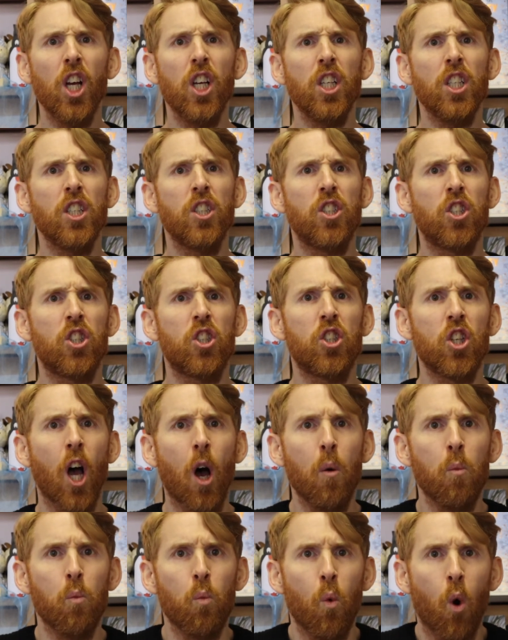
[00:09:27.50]

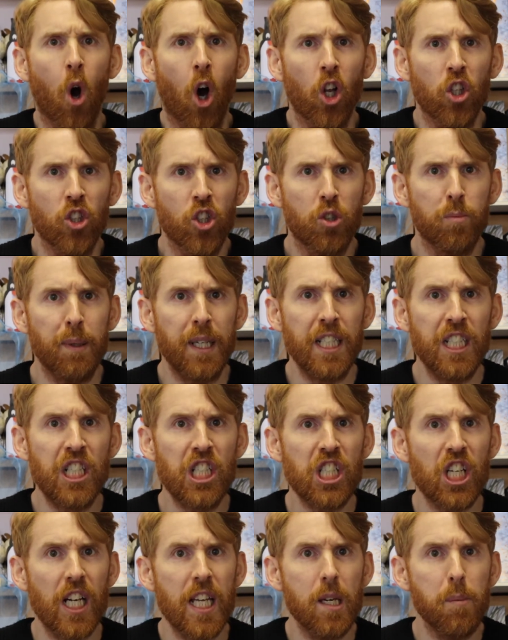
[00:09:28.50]
"Someone's been
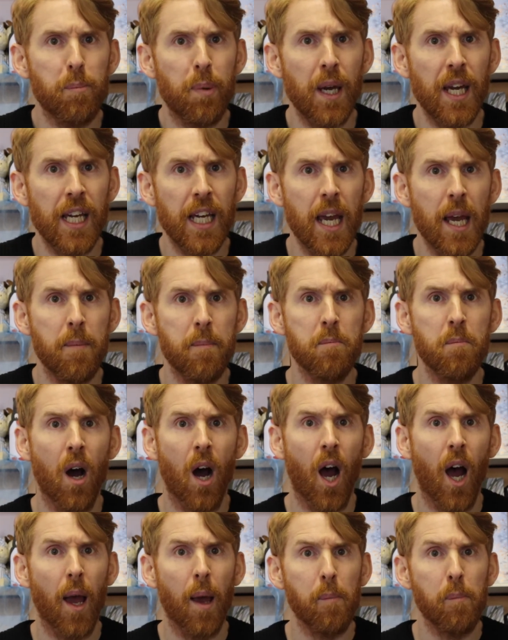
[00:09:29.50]
sleeping in
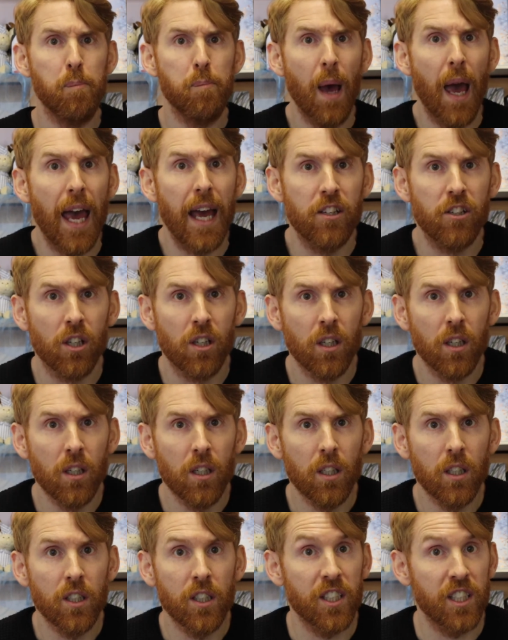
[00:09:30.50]
my bed,"
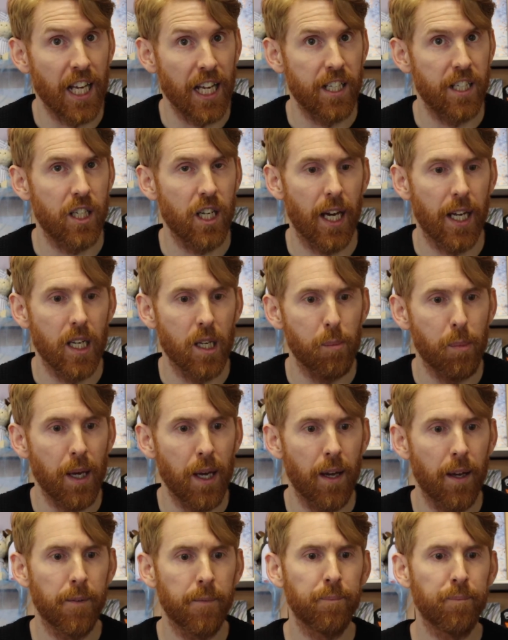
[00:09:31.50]
said Daddy
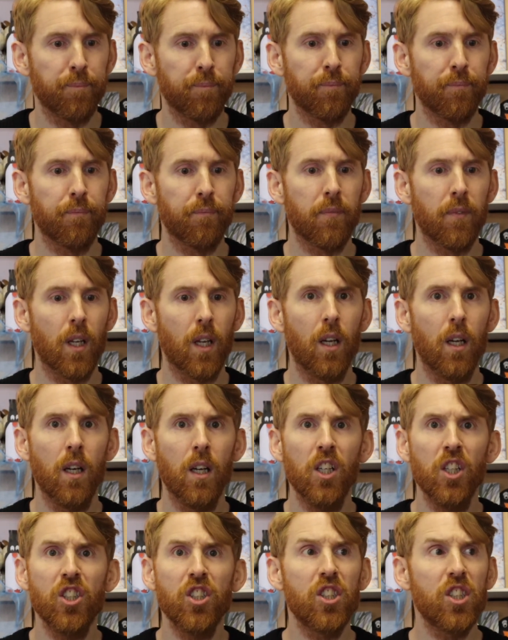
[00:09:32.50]
Bear.
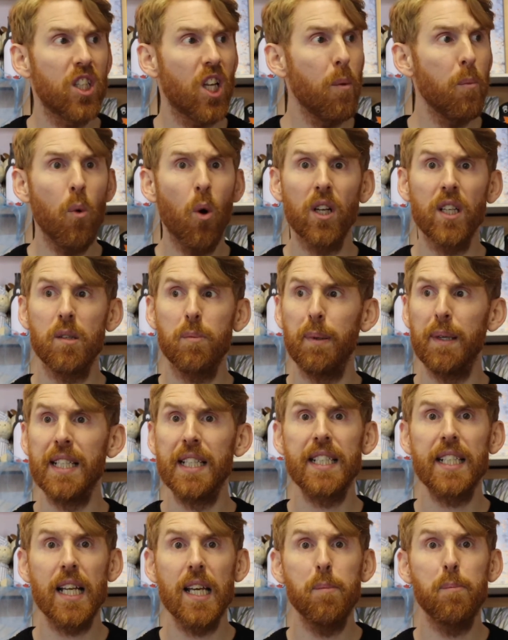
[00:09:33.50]
"Someone's been
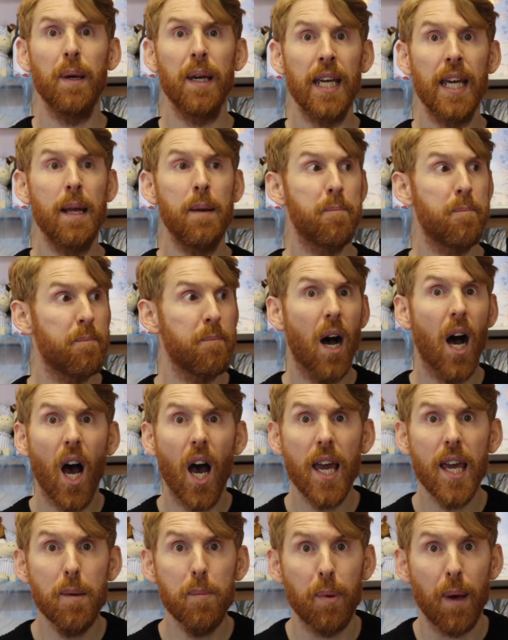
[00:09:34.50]
sleeping in
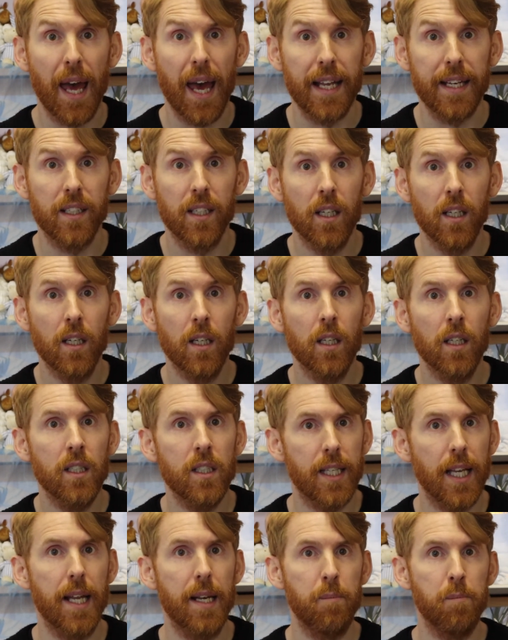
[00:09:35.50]
my bed,"
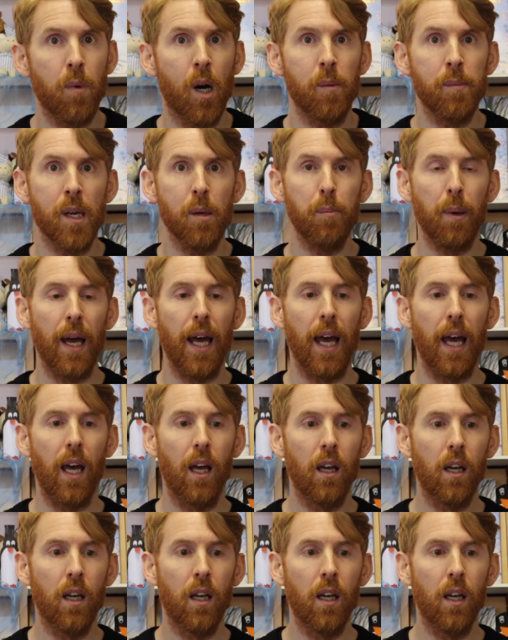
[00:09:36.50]
said Mommy Bear.